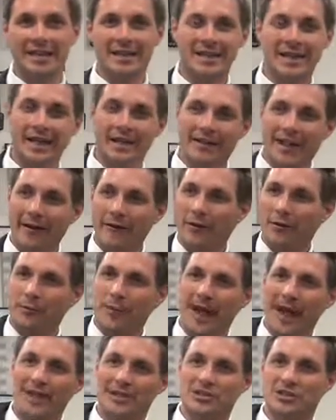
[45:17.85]
And they were with
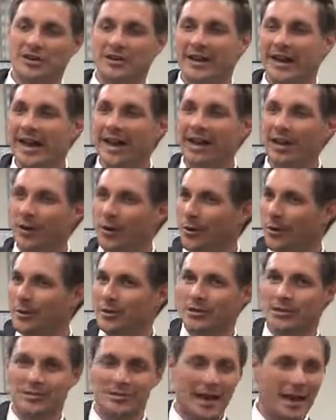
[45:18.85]
Pastor Nick, who
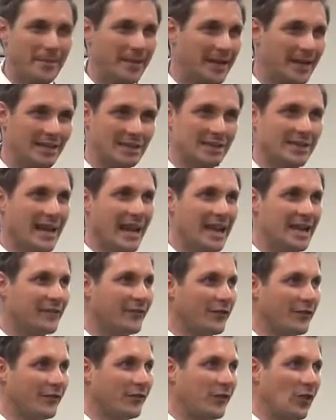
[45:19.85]
is, I mean, he's a
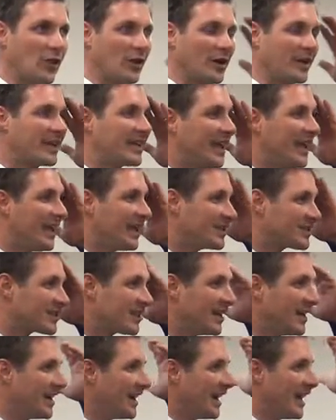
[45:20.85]
native of the Florida Keys.
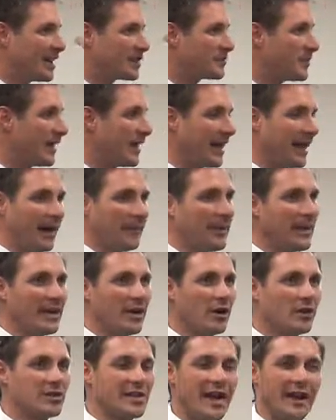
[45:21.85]
He's been out. I mean, he
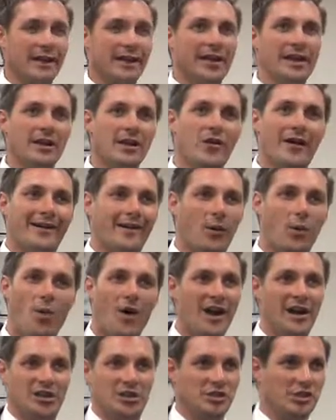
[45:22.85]
goes out, he'll go out in a
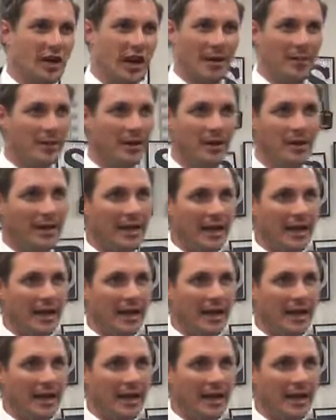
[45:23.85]
wash tub.